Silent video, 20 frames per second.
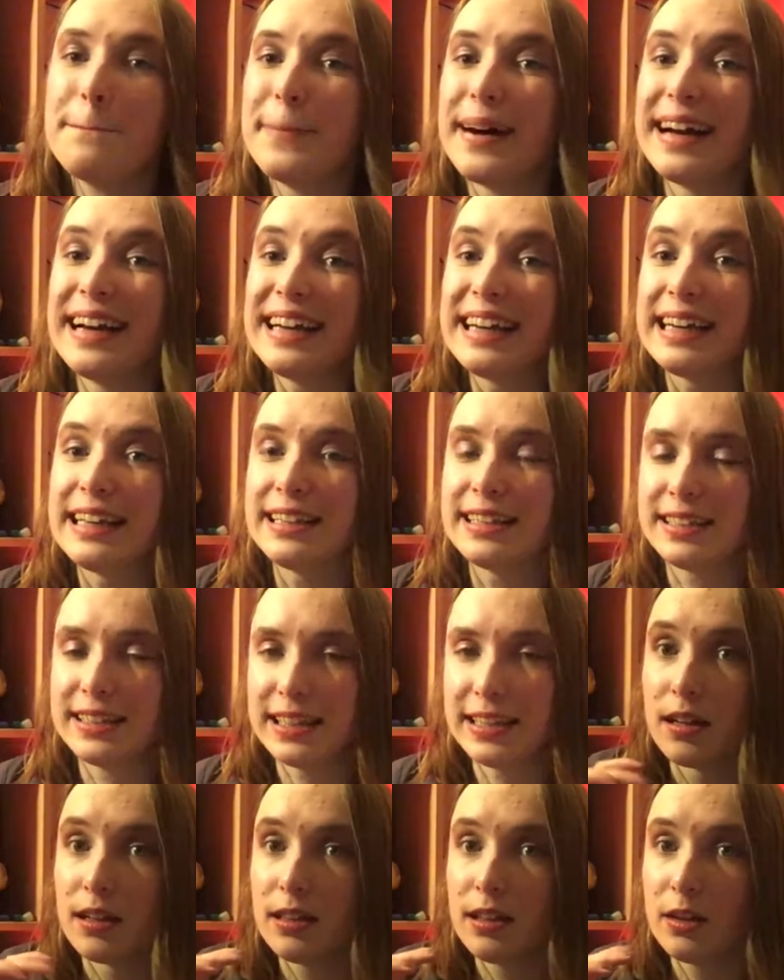but it's
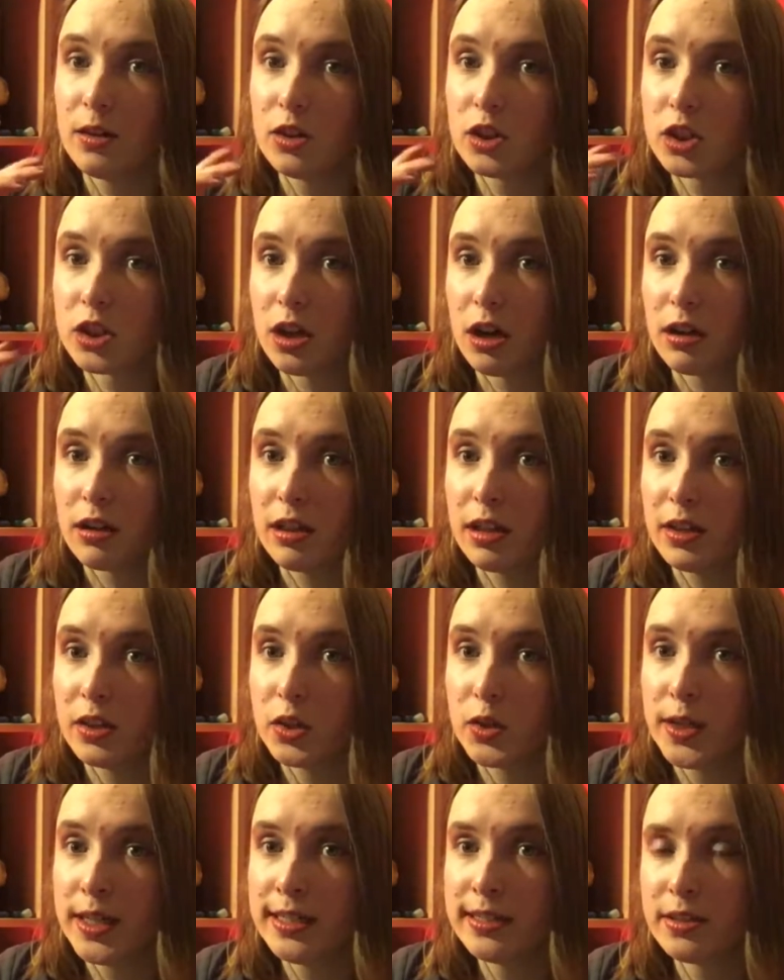the little chocolate
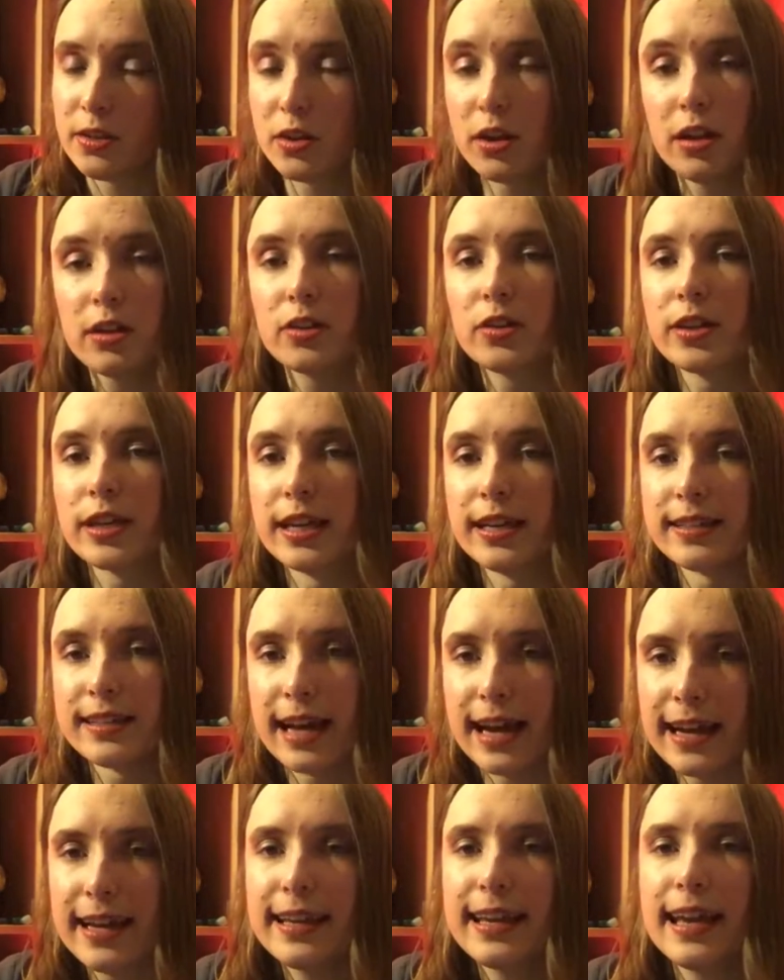treats. They're not cookies.
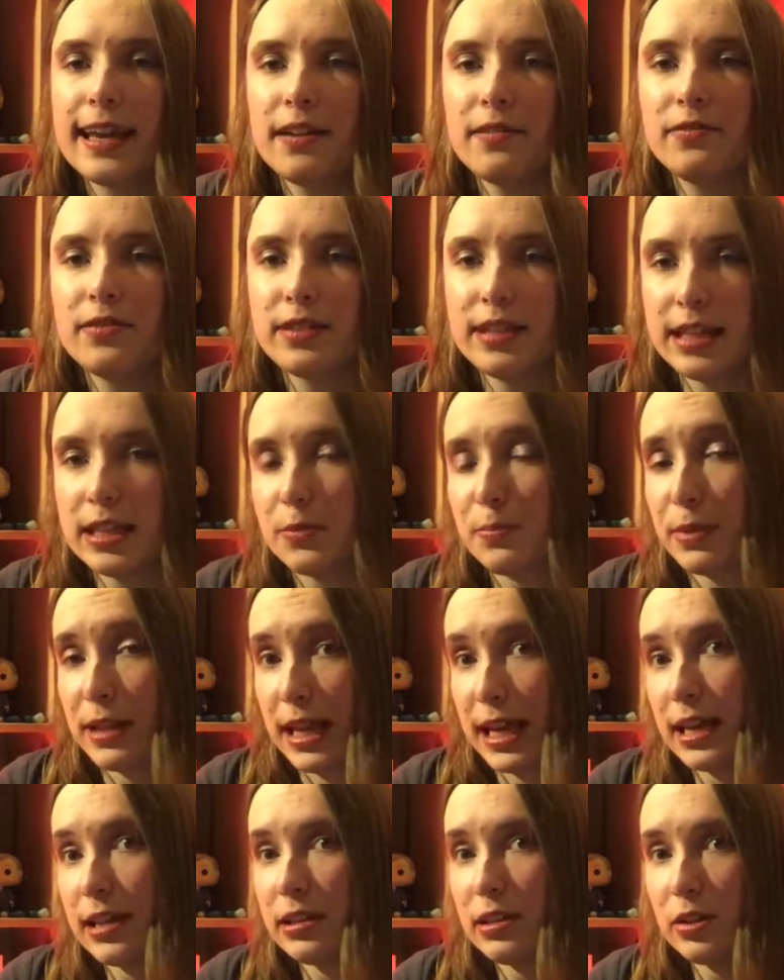I again for these
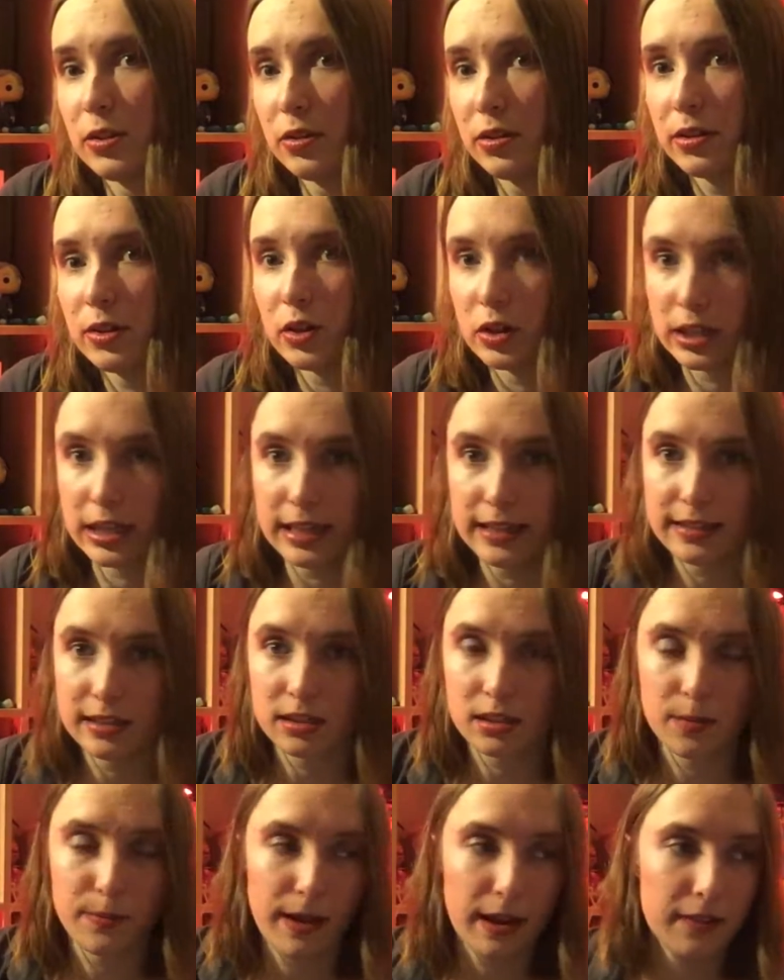planned to do the cookies as
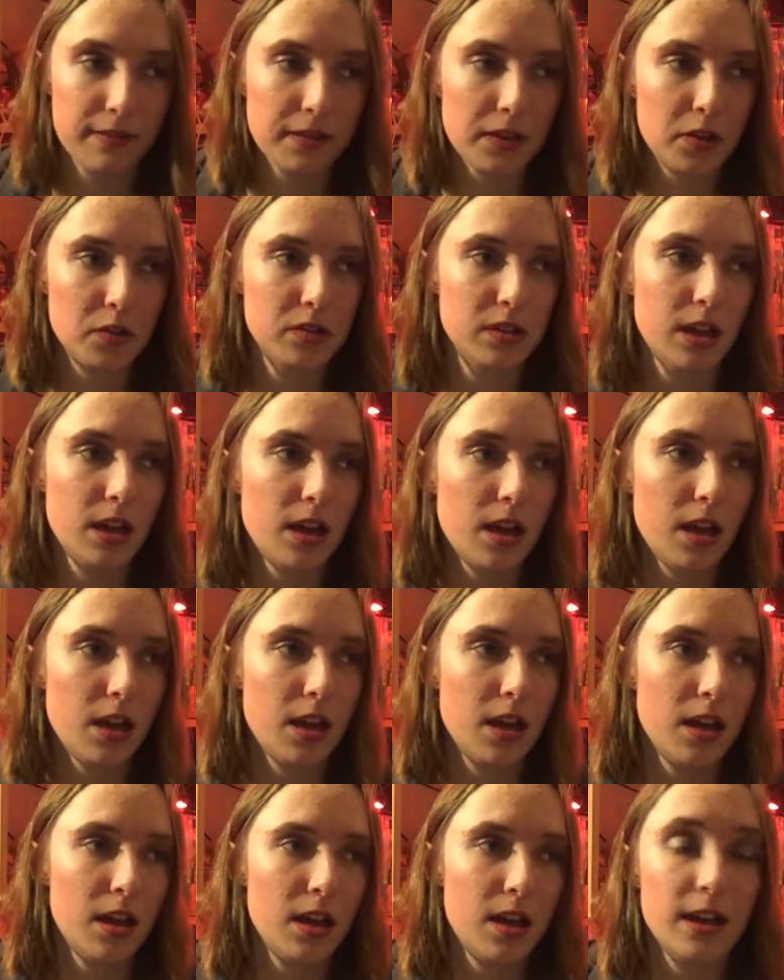the background.
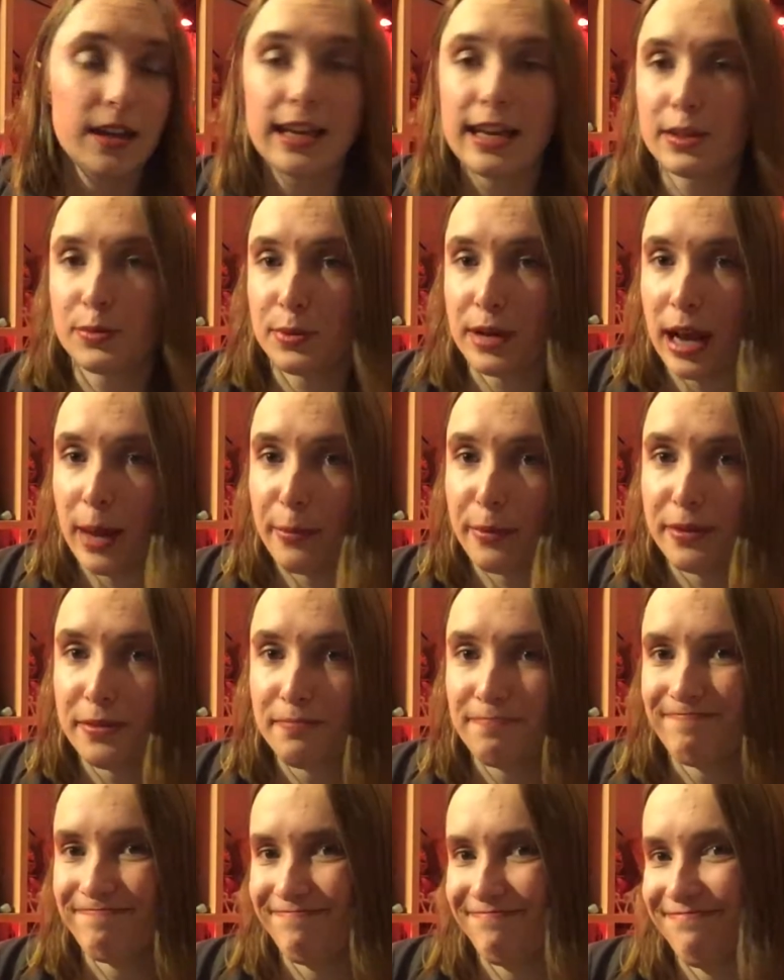Guess what happened?
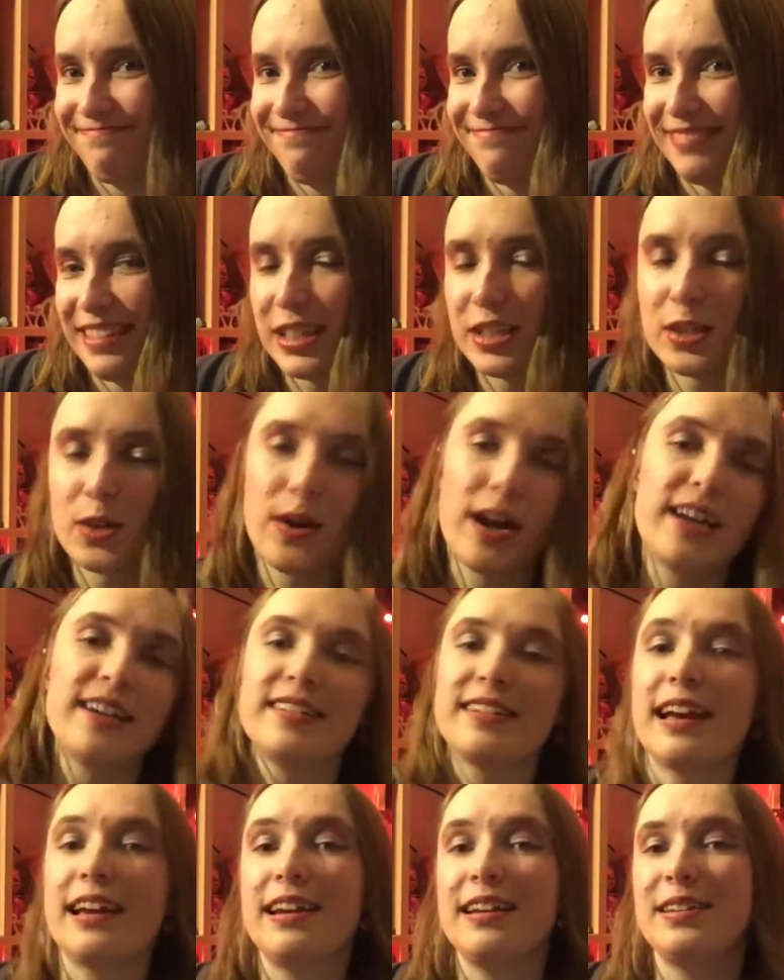So I
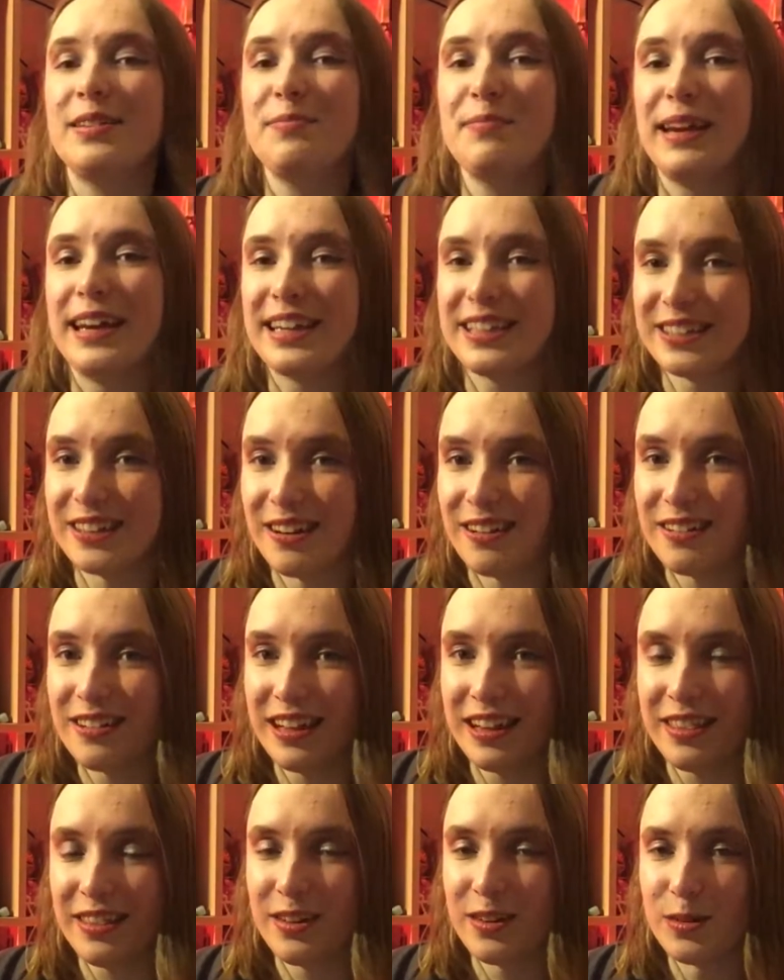decided to make
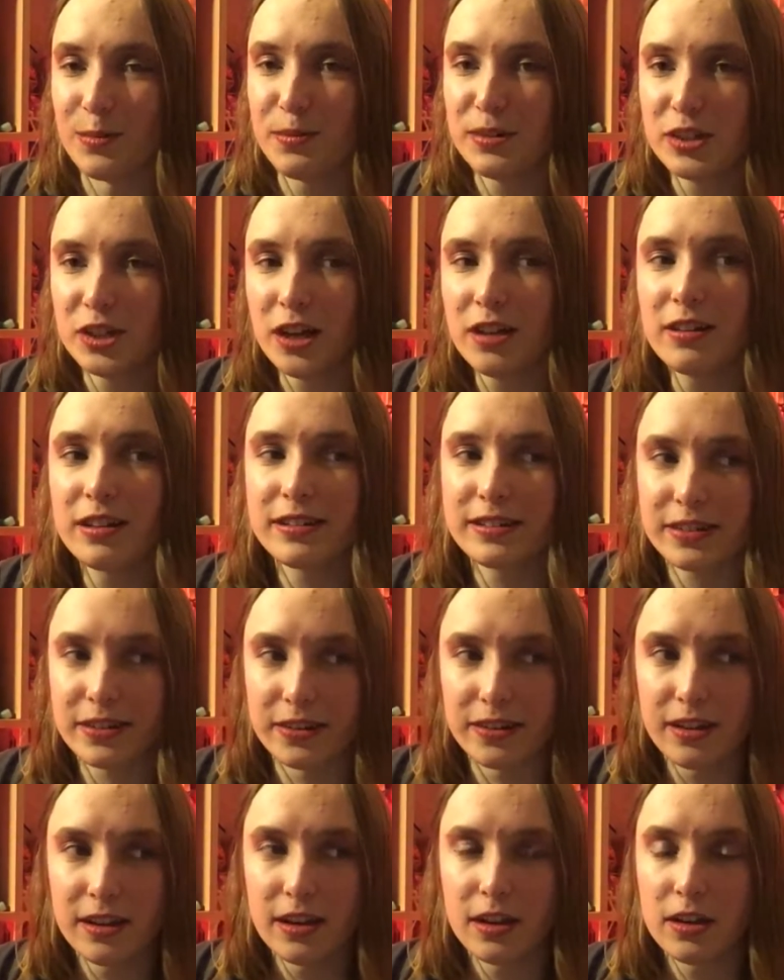chocolate though, but chocolate's
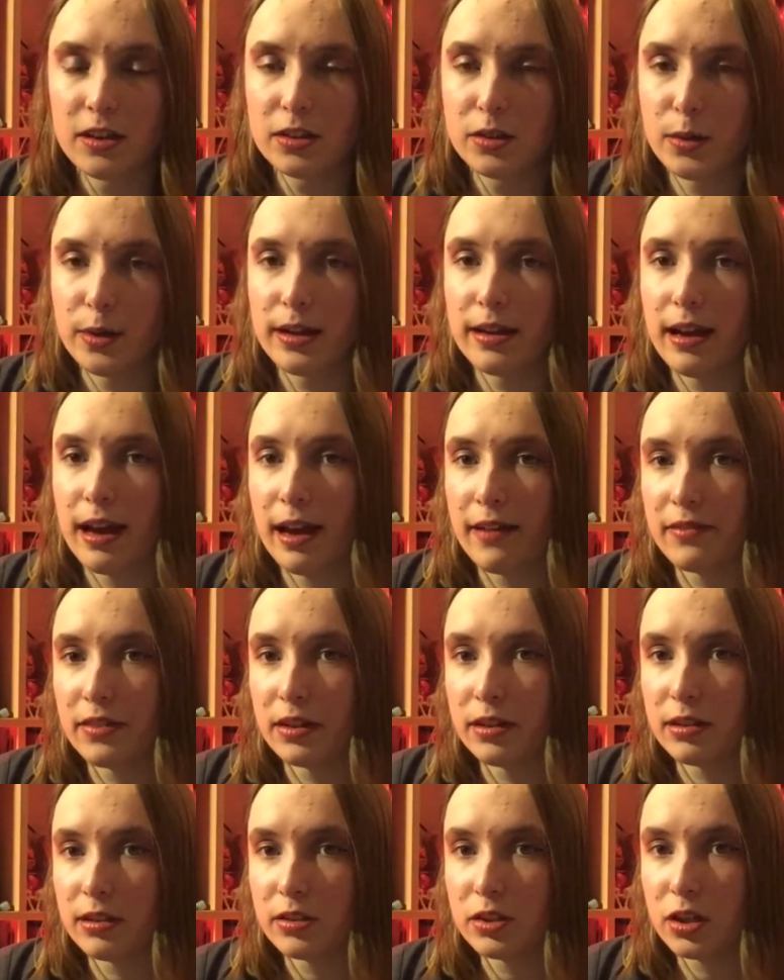good. So I have
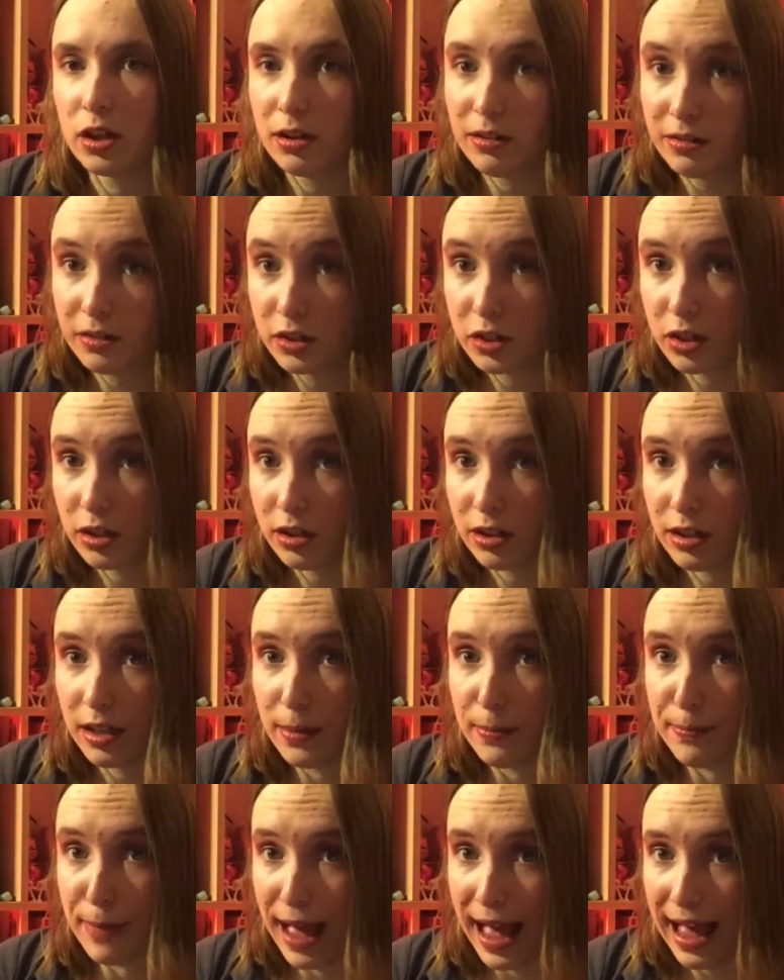a dark
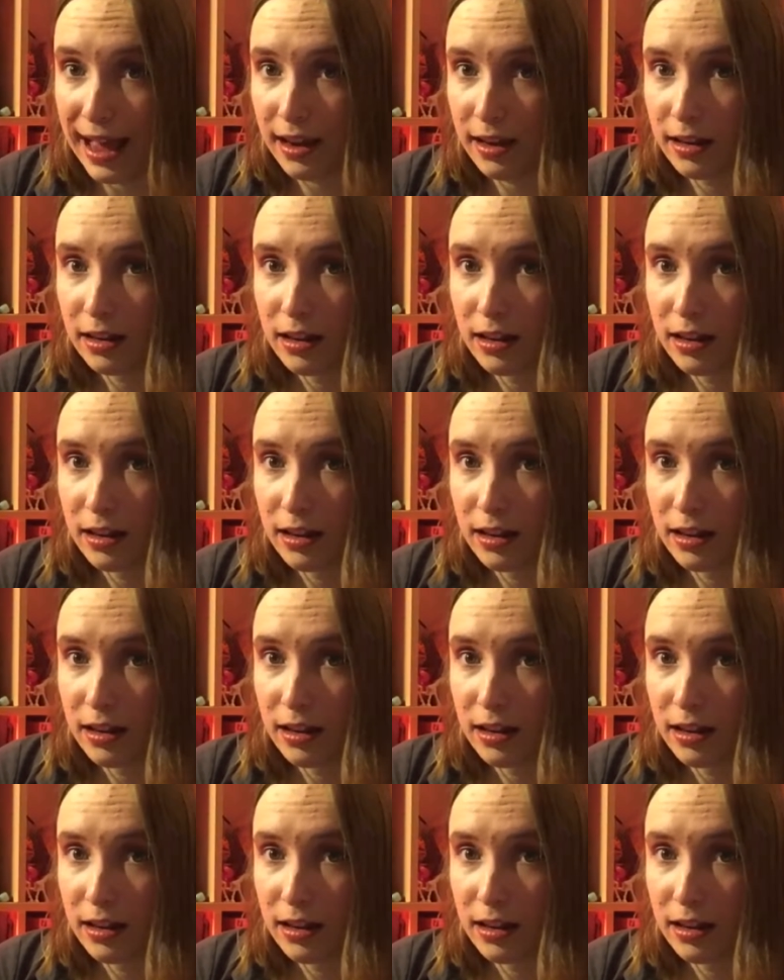chocolate back